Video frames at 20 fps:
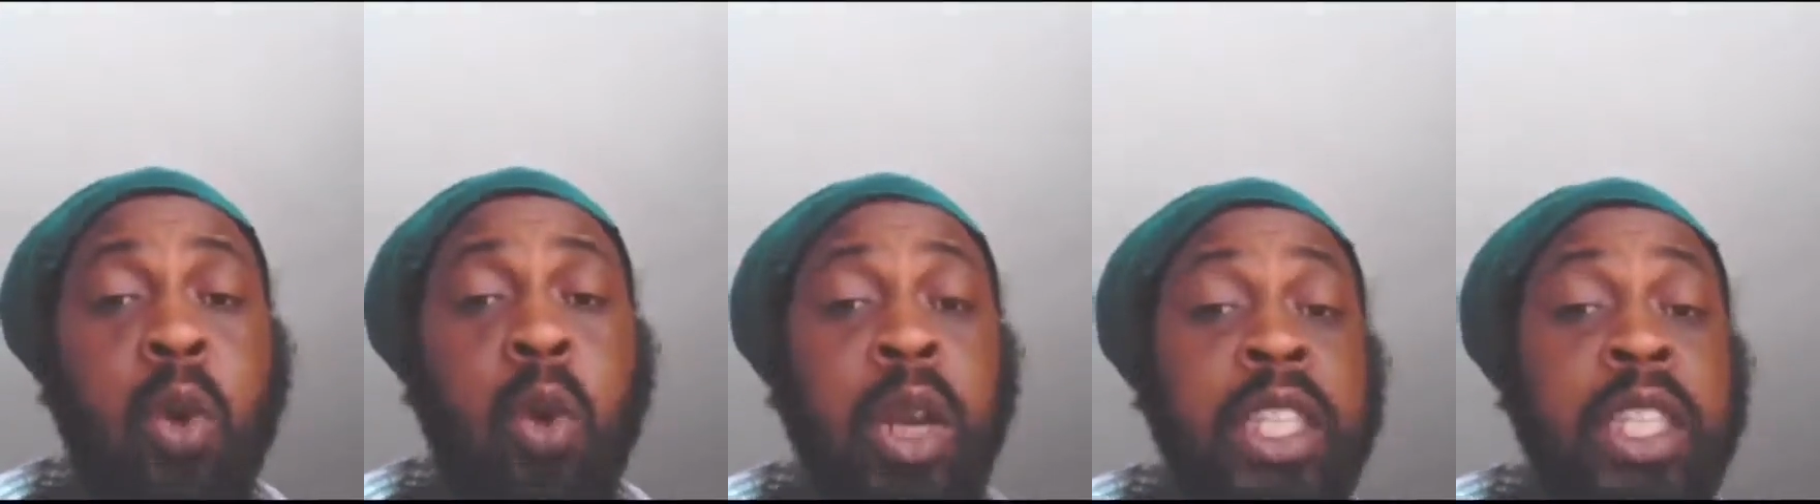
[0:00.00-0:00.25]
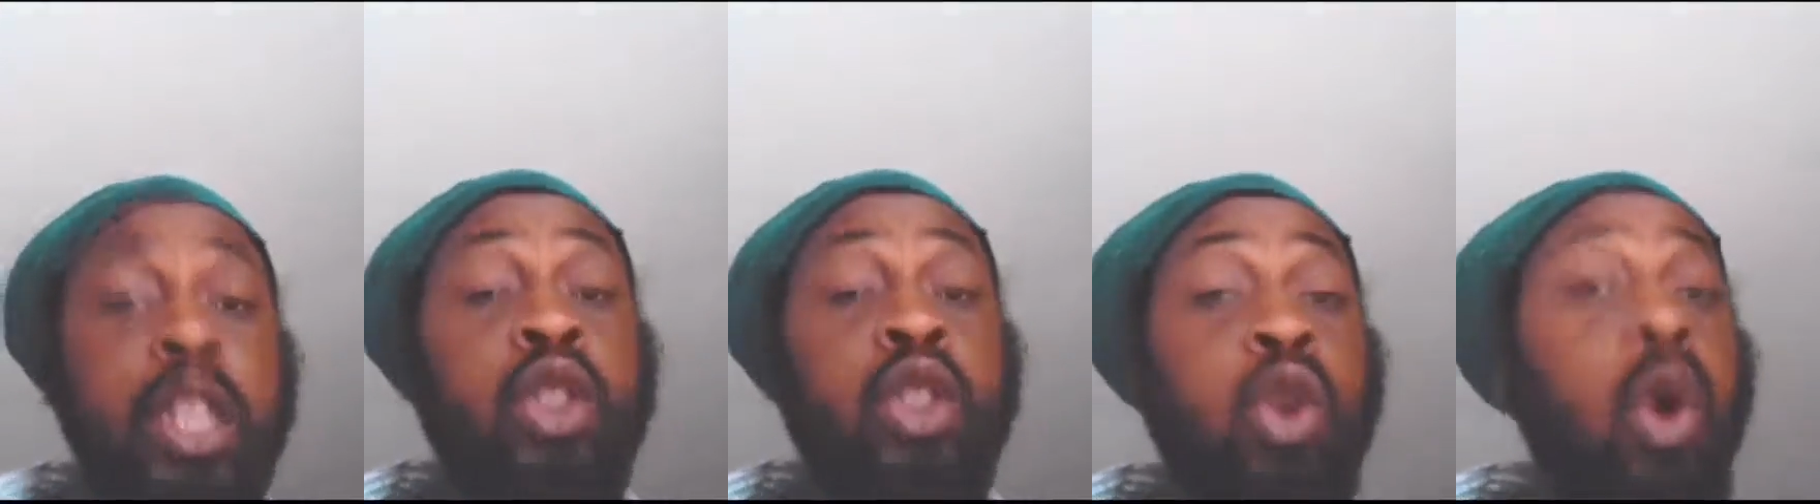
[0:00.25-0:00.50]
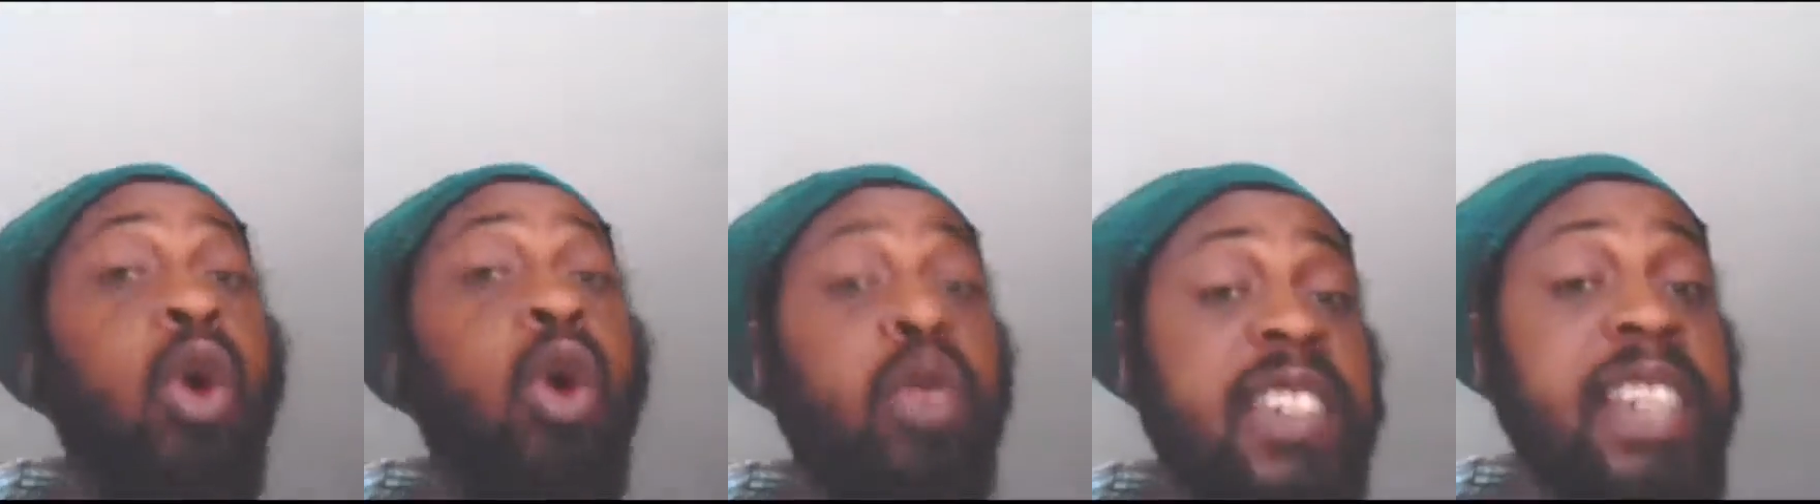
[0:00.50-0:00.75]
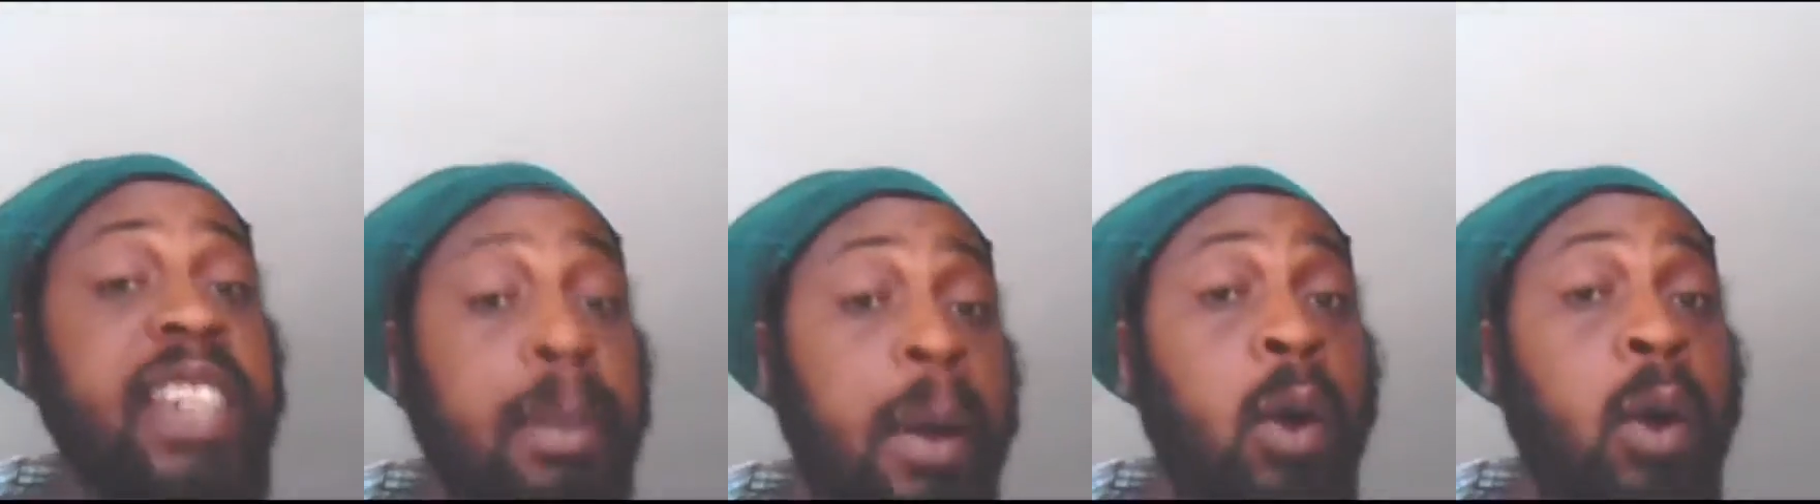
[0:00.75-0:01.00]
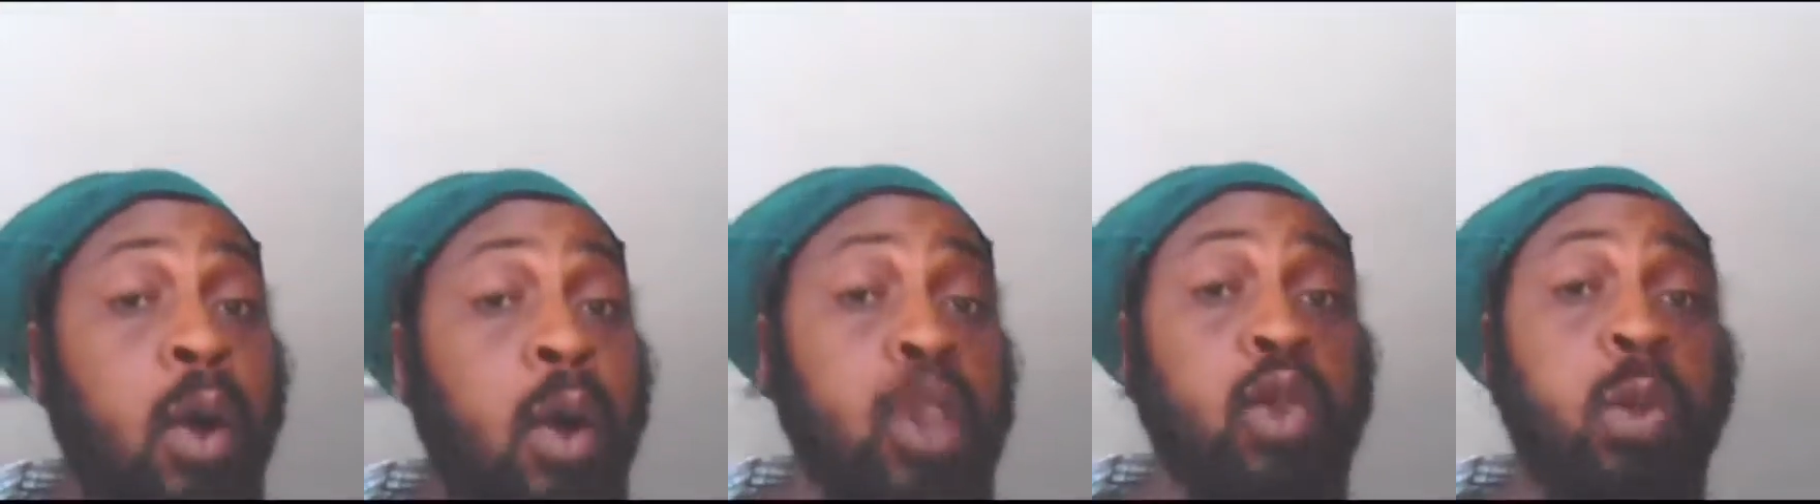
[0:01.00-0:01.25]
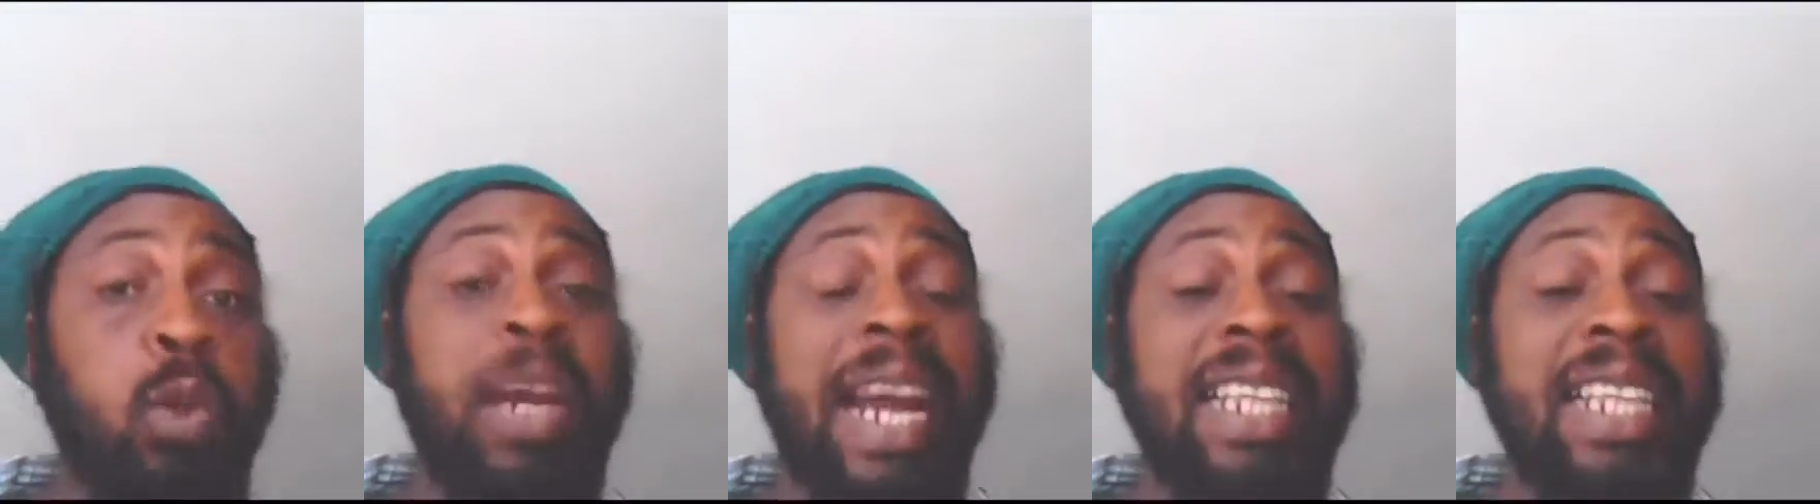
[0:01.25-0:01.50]
one of the tourists them I
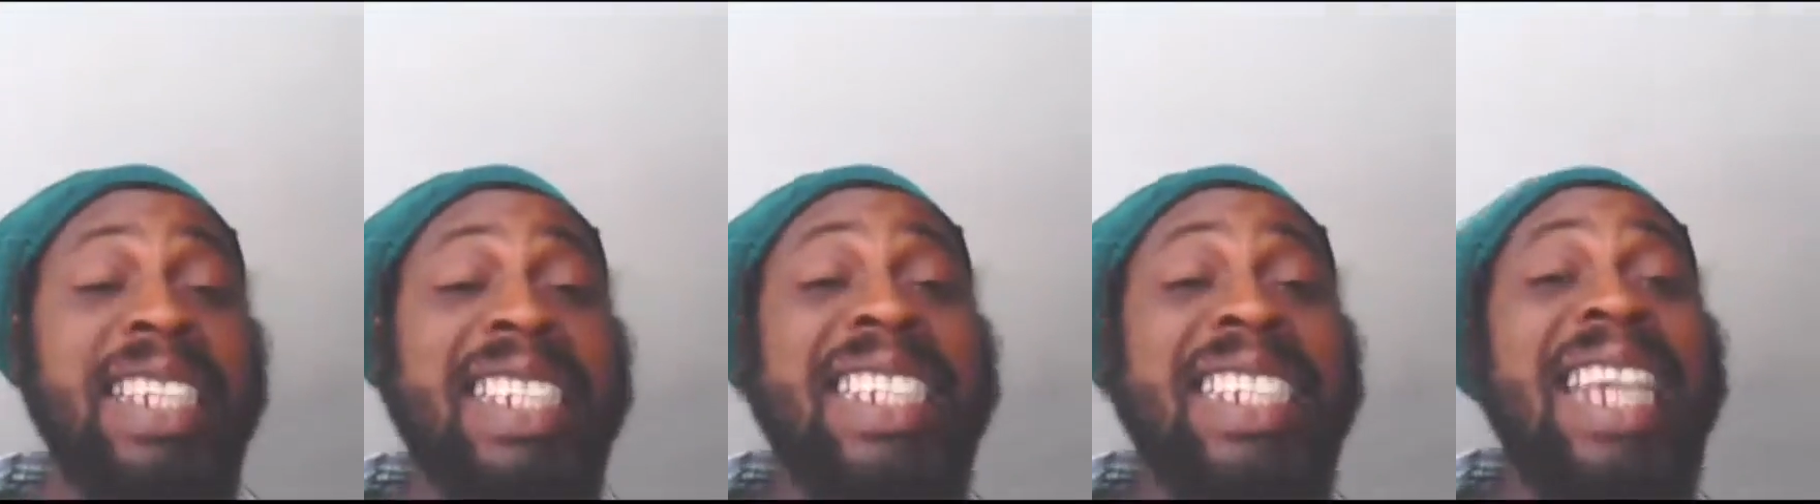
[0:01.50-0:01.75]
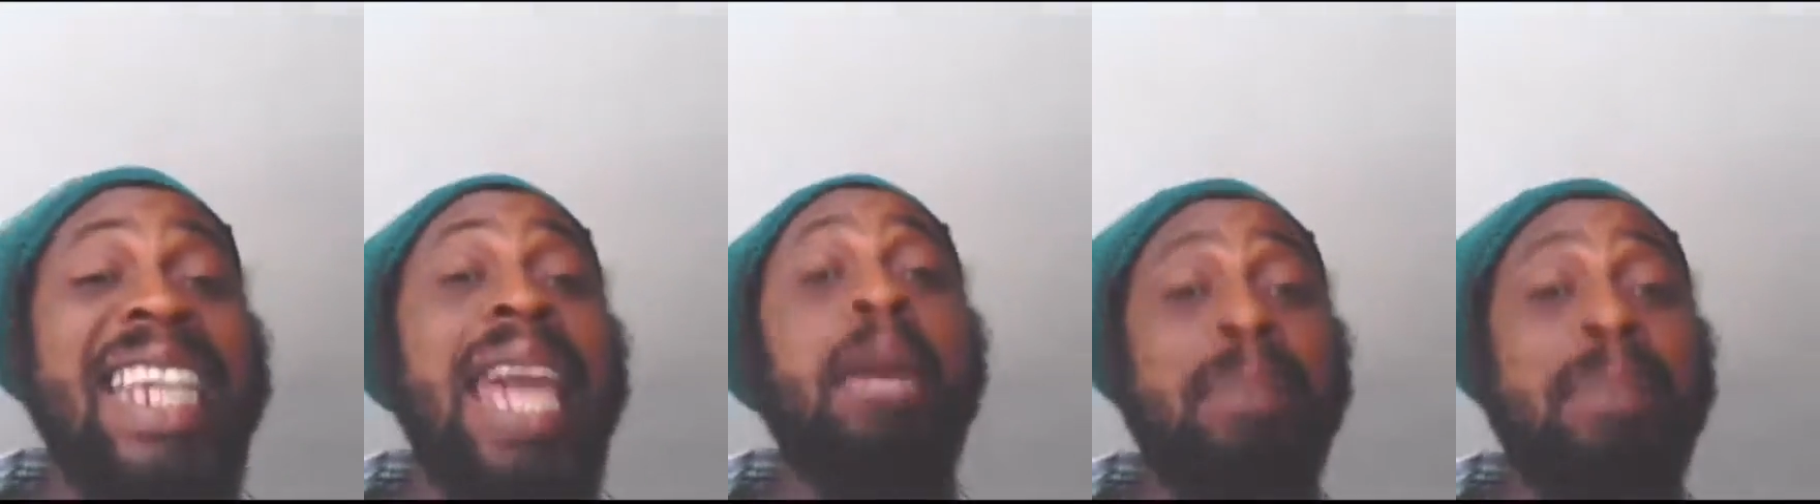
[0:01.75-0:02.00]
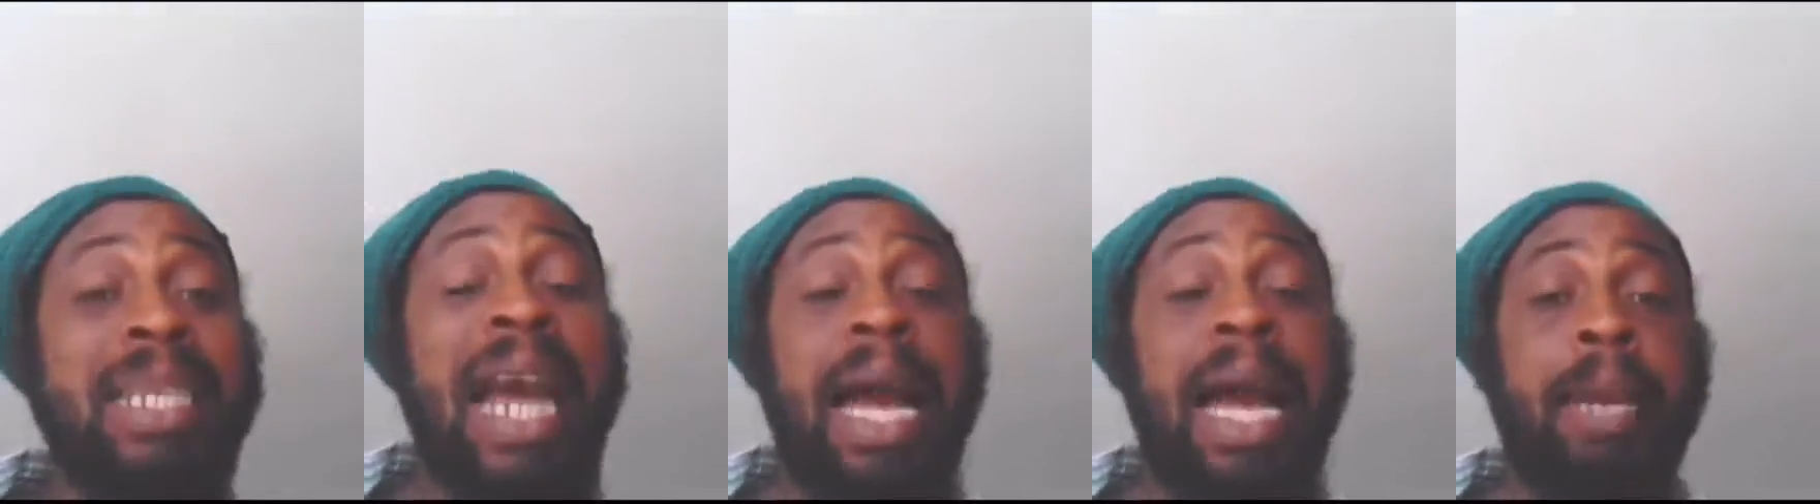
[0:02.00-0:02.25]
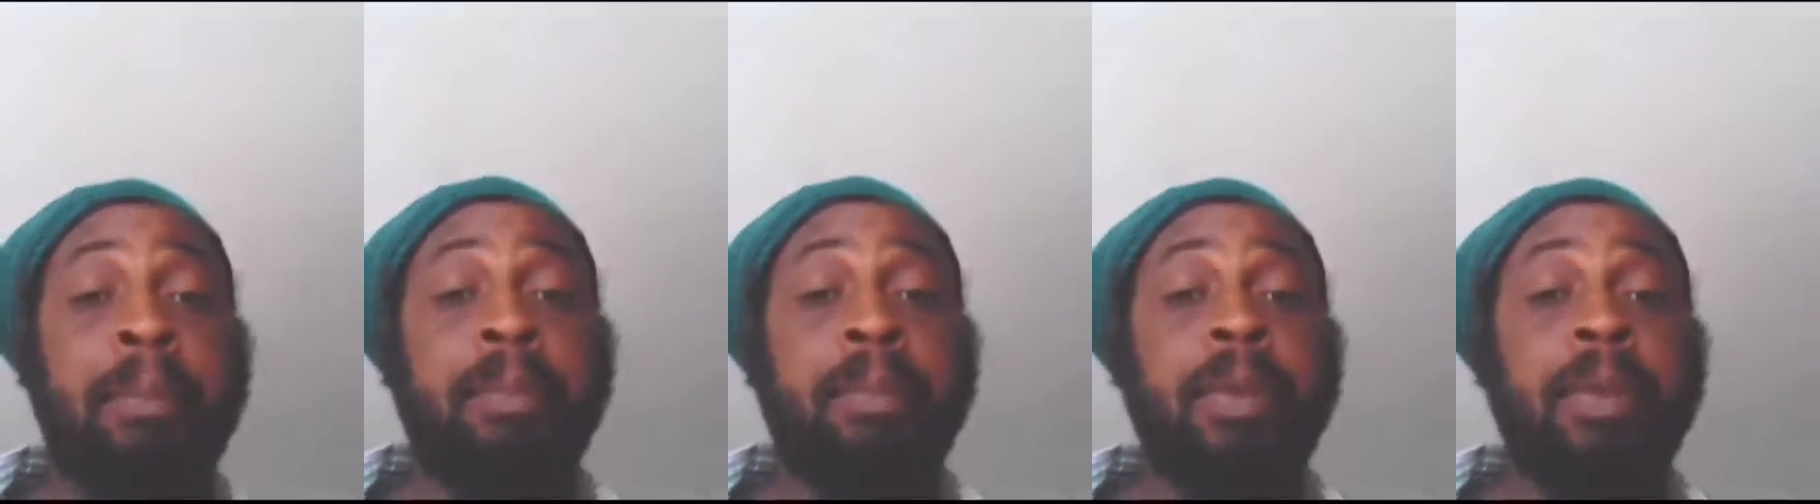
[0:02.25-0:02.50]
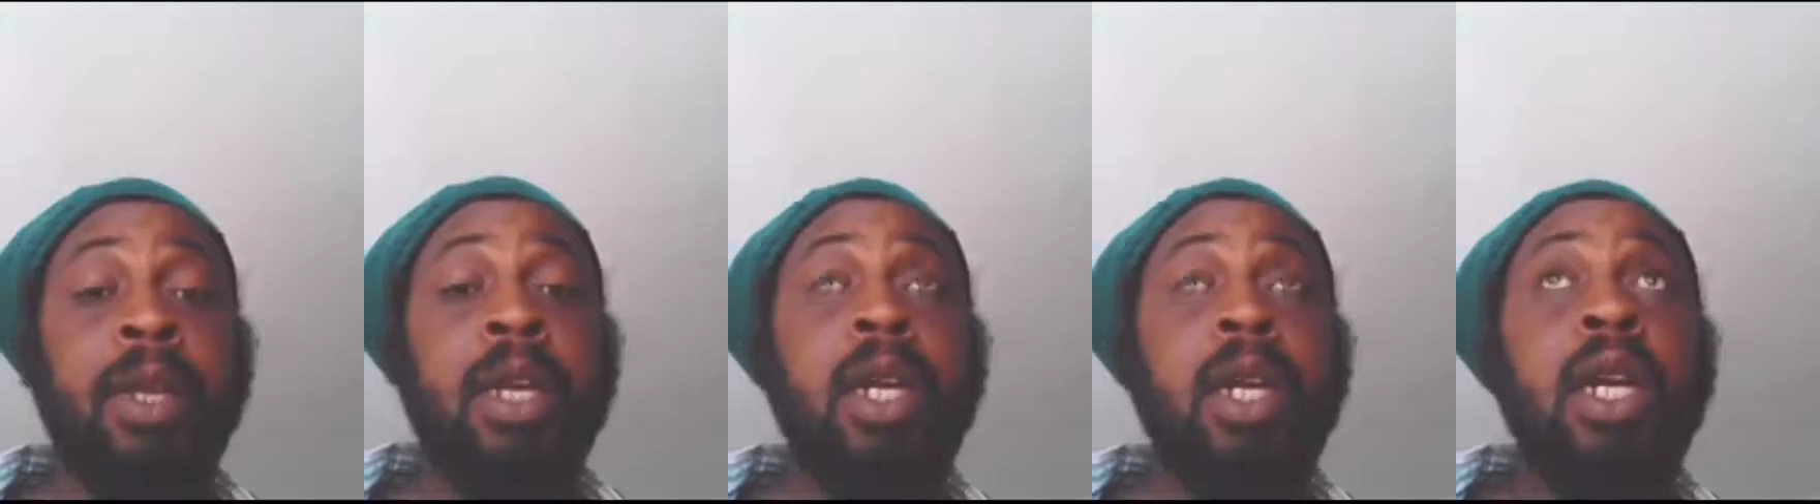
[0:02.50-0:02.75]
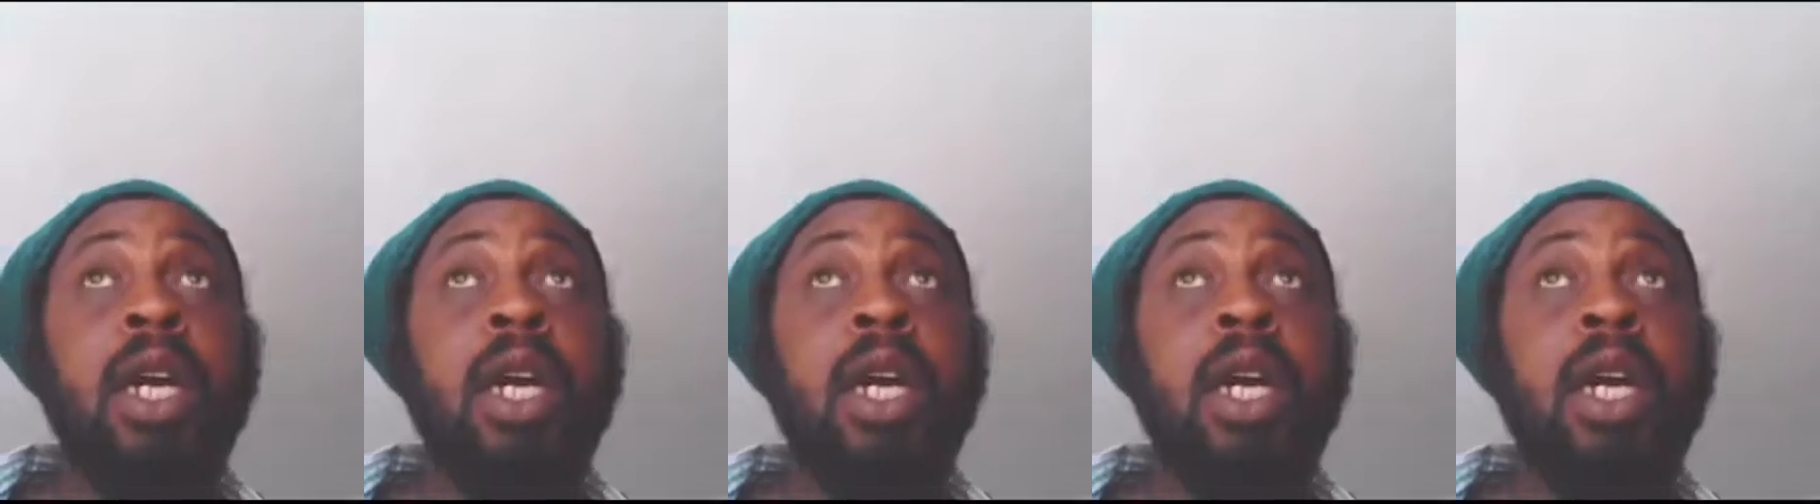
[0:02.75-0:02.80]
was with at the same time,